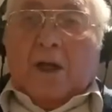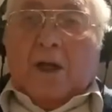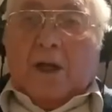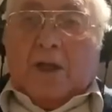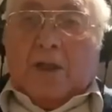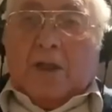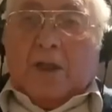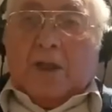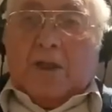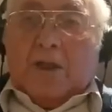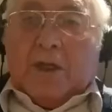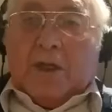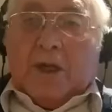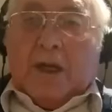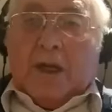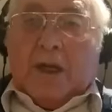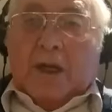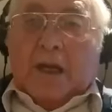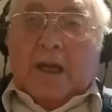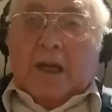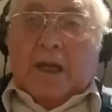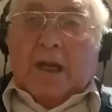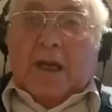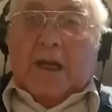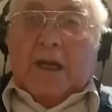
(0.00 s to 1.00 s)
not in the
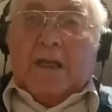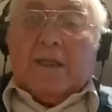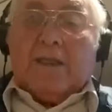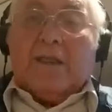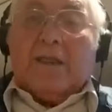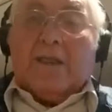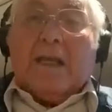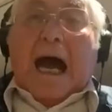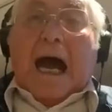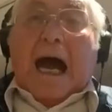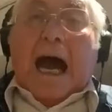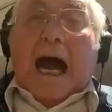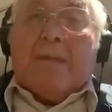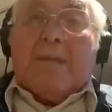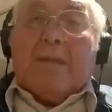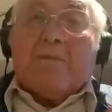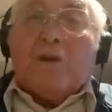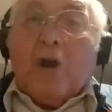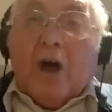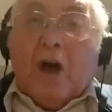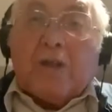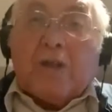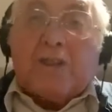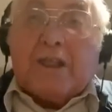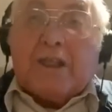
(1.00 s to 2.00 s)
Kiev Shul.
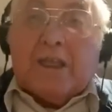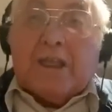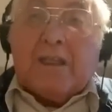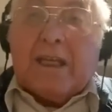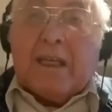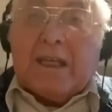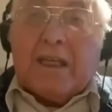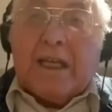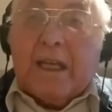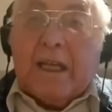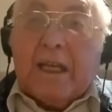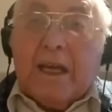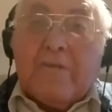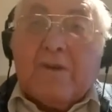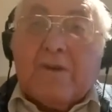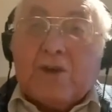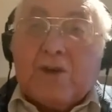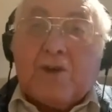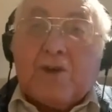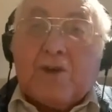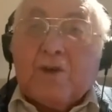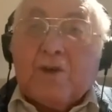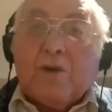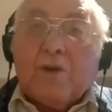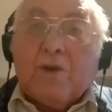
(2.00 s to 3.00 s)
I'm not on the
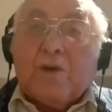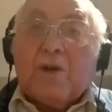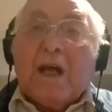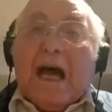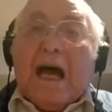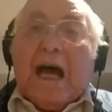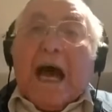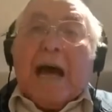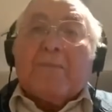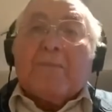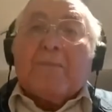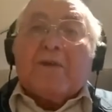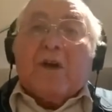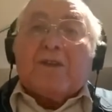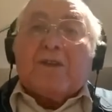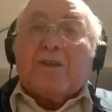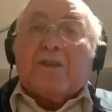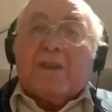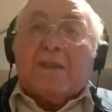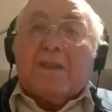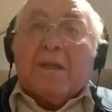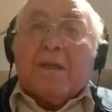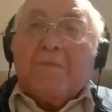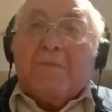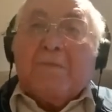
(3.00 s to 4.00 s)
Bima in the Kiev
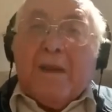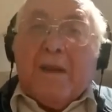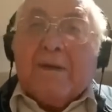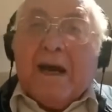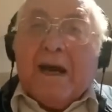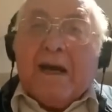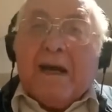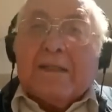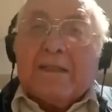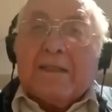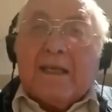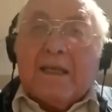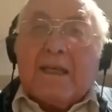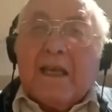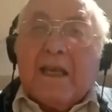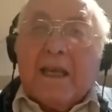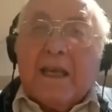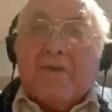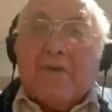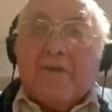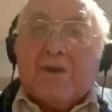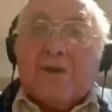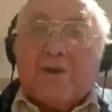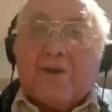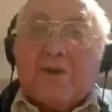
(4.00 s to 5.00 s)
Shul. I
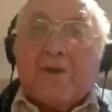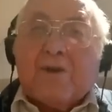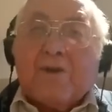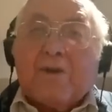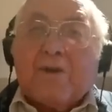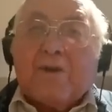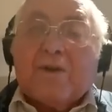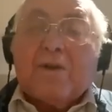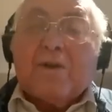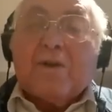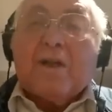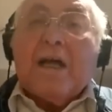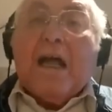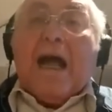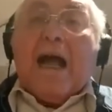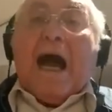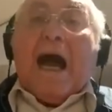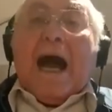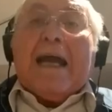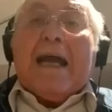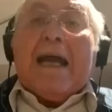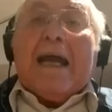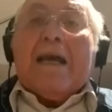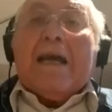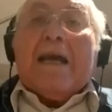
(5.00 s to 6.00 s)
am in
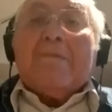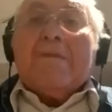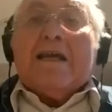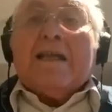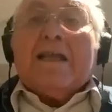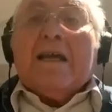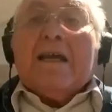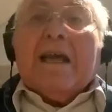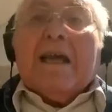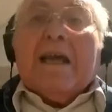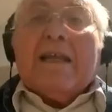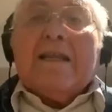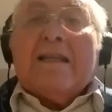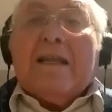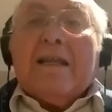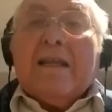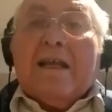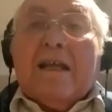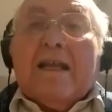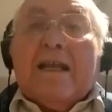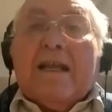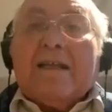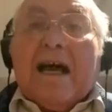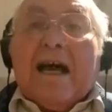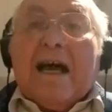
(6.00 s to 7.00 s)
Nalevki
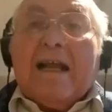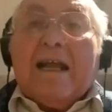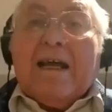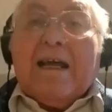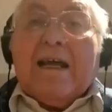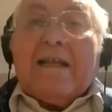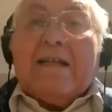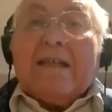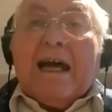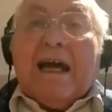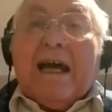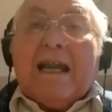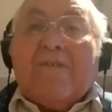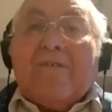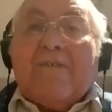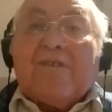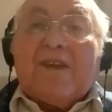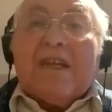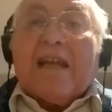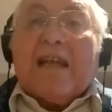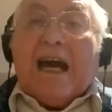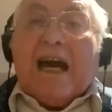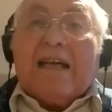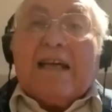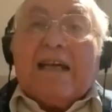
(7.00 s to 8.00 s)
1949
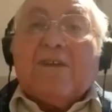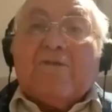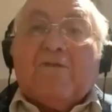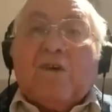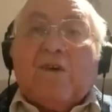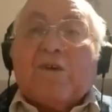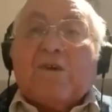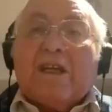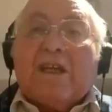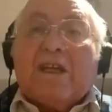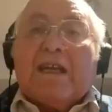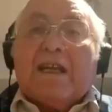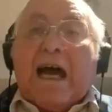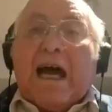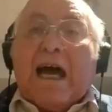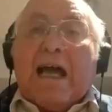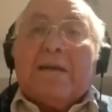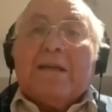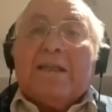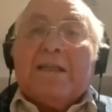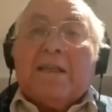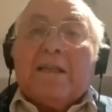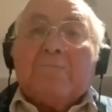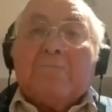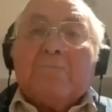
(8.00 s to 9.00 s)
in the Boidim.
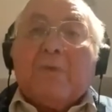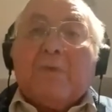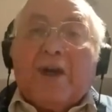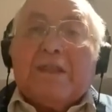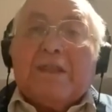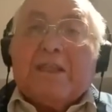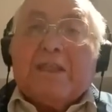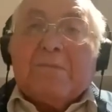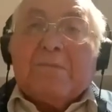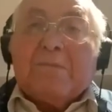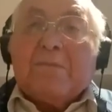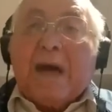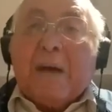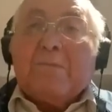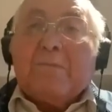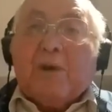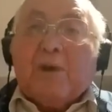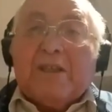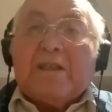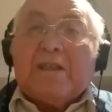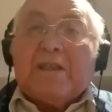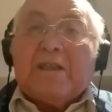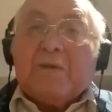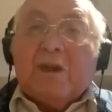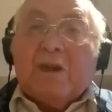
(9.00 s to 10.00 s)
A Boidim, you know what a
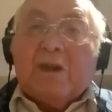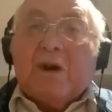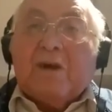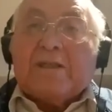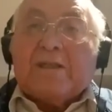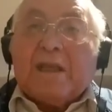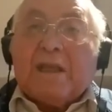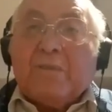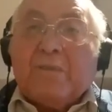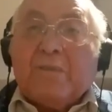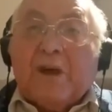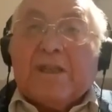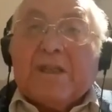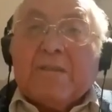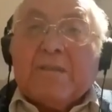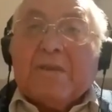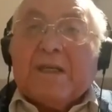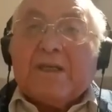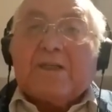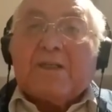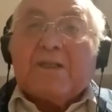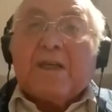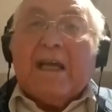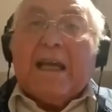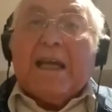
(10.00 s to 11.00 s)
Boidim is? It's
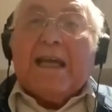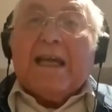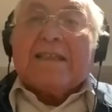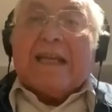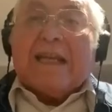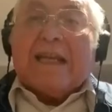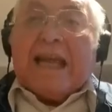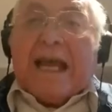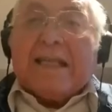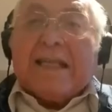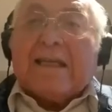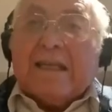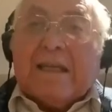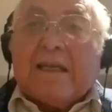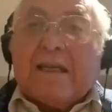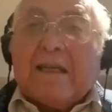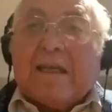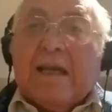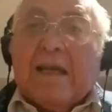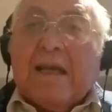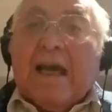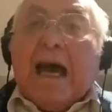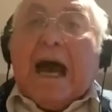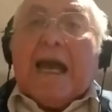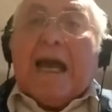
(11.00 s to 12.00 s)
an attic. I
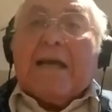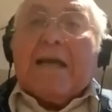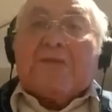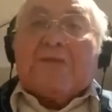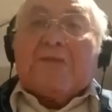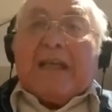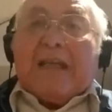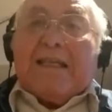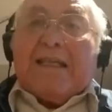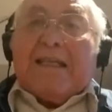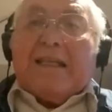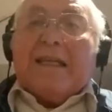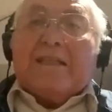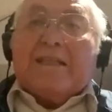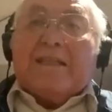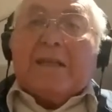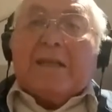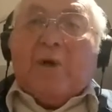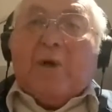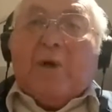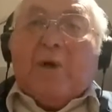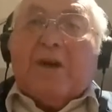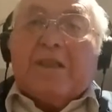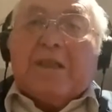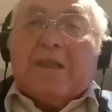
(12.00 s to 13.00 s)
am standing in the
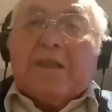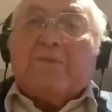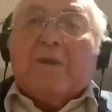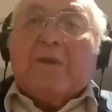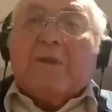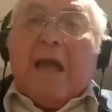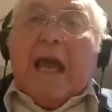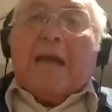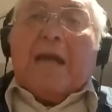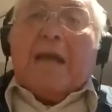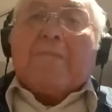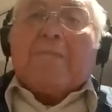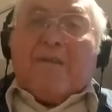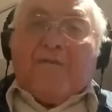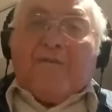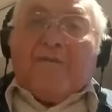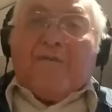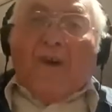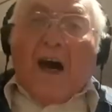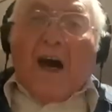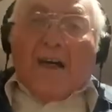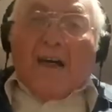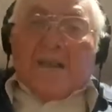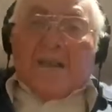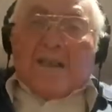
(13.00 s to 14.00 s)
Boidim, and my
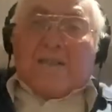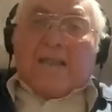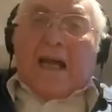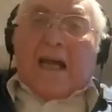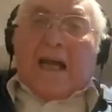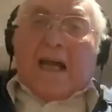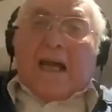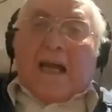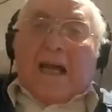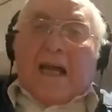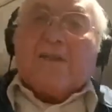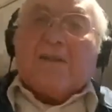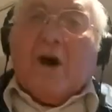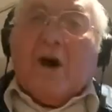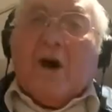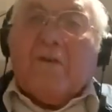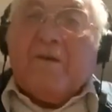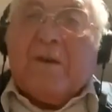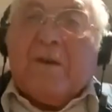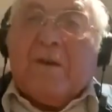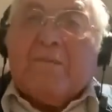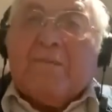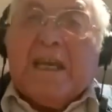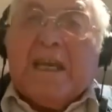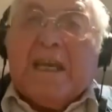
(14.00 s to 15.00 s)
father's talus over
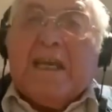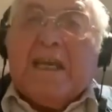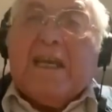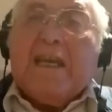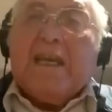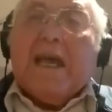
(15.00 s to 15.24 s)
me,